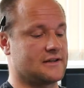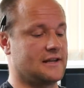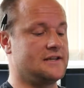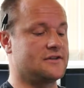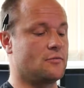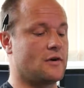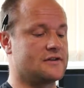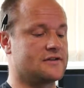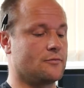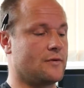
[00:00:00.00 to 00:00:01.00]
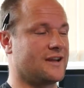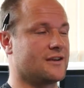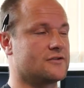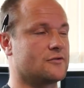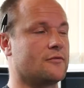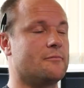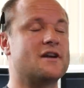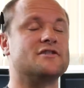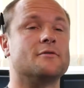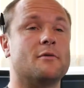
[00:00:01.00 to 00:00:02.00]
at least the ones that we can sort of
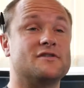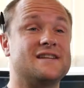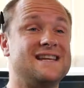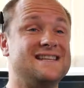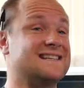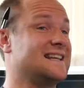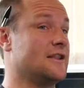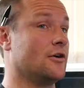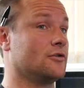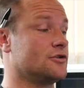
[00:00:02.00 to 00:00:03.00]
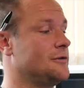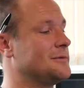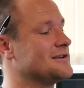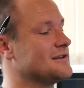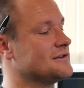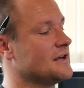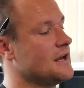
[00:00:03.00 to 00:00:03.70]
measure the most easily, the hot Jupiters,